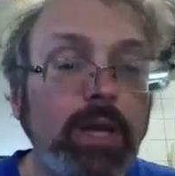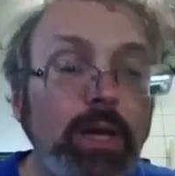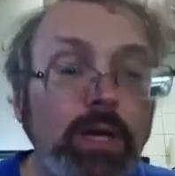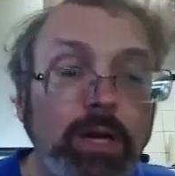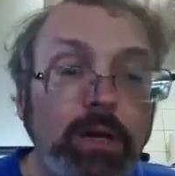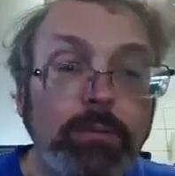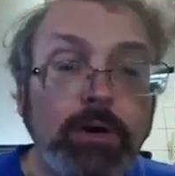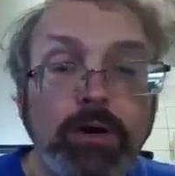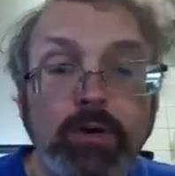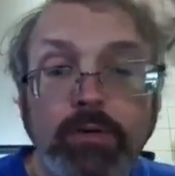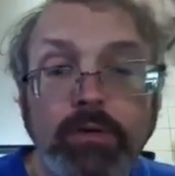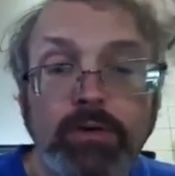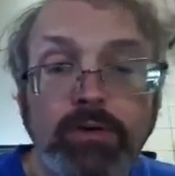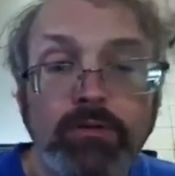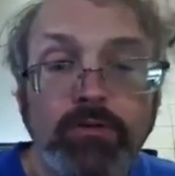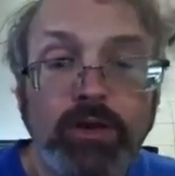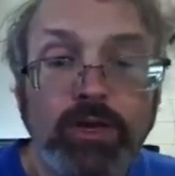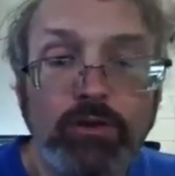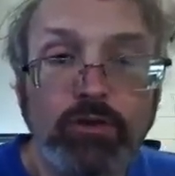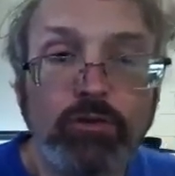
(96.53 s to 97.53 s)
Among other things,
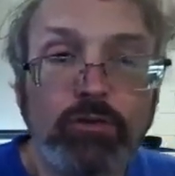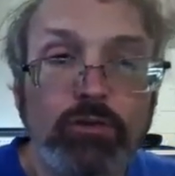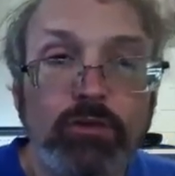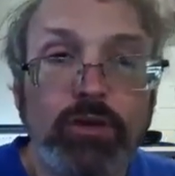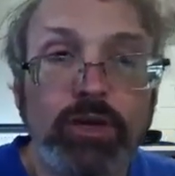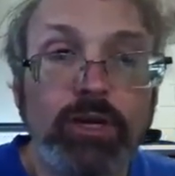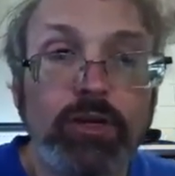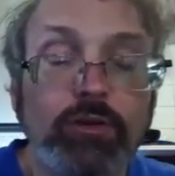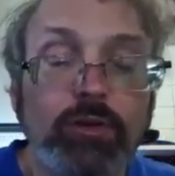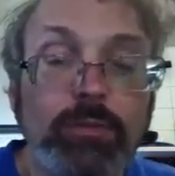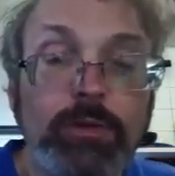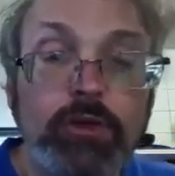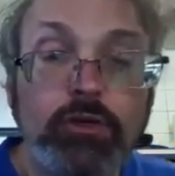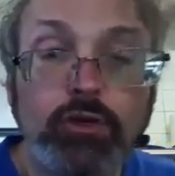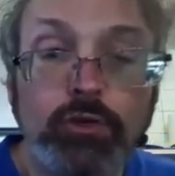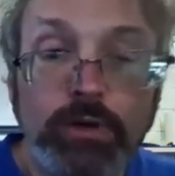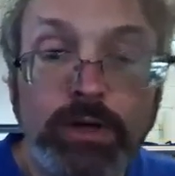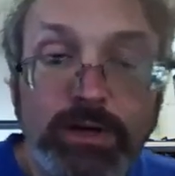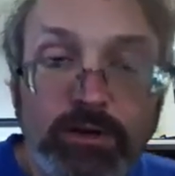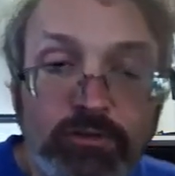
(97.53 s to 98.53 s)
agents can actually be
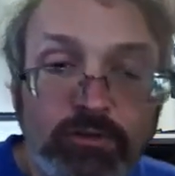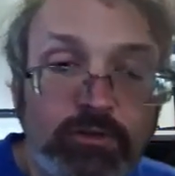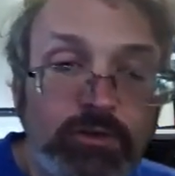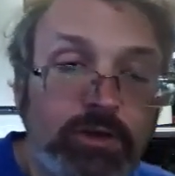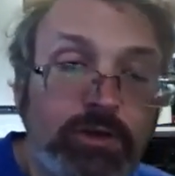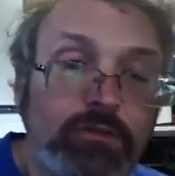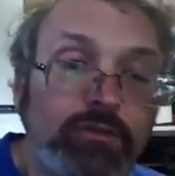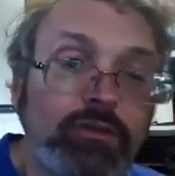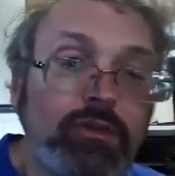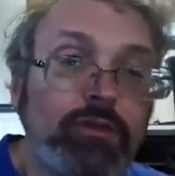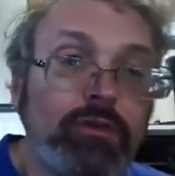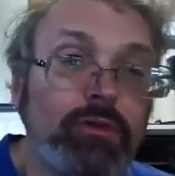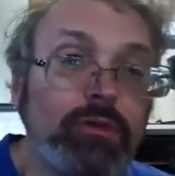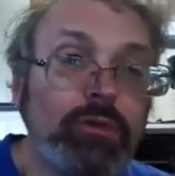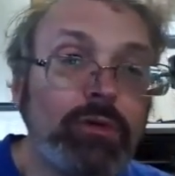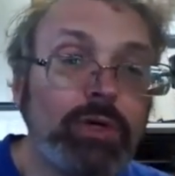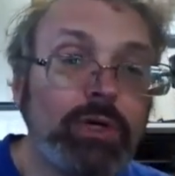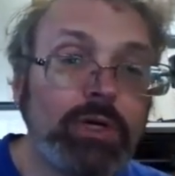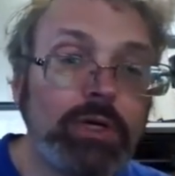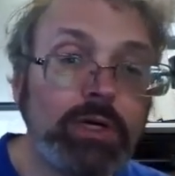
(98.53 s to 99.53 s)
tricked into
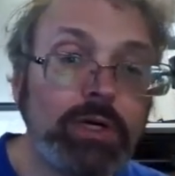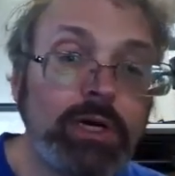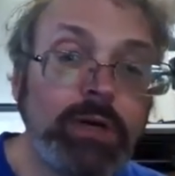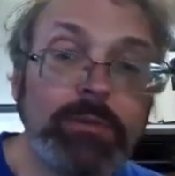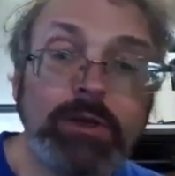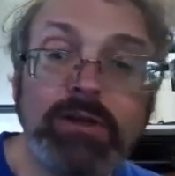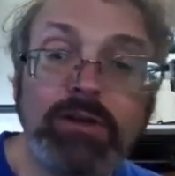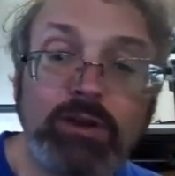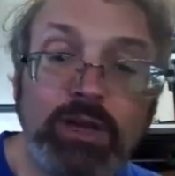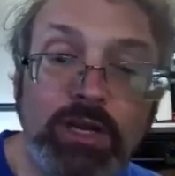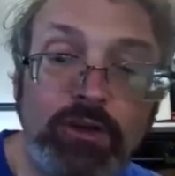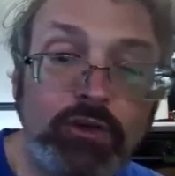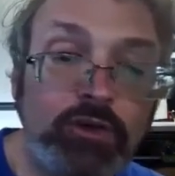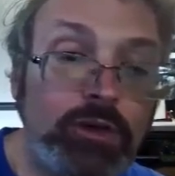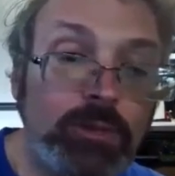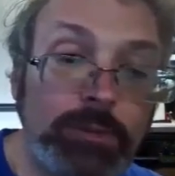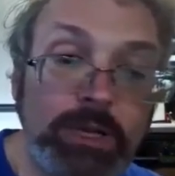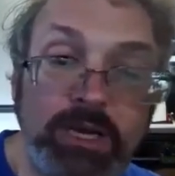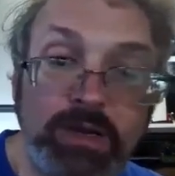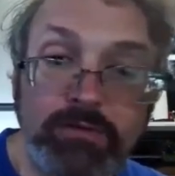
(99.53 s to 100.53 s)
engaging in
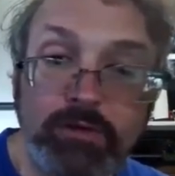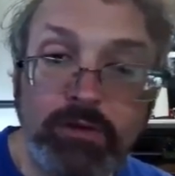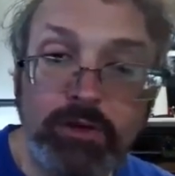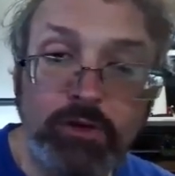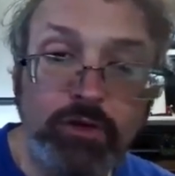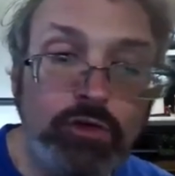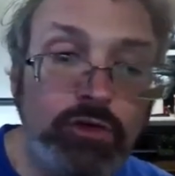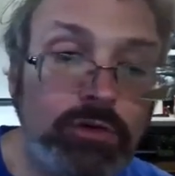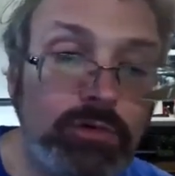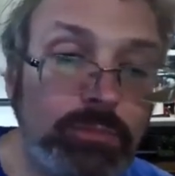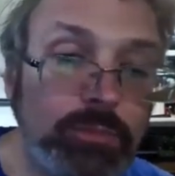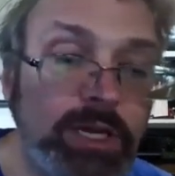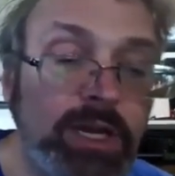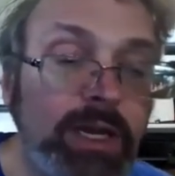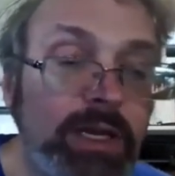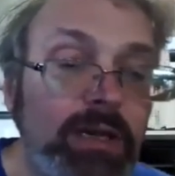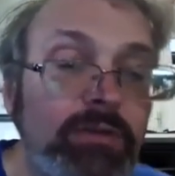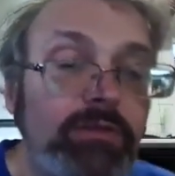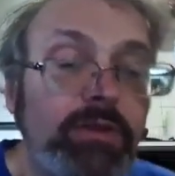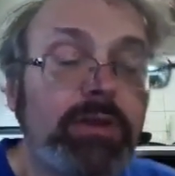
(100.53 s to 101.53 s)
behavior they shouldn't
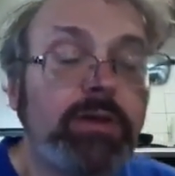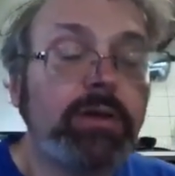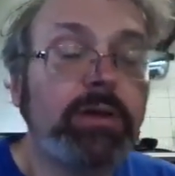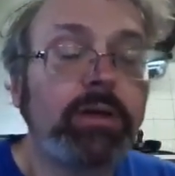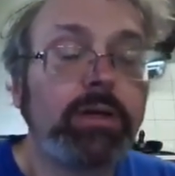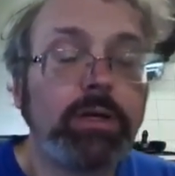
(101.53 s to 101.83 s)
behave in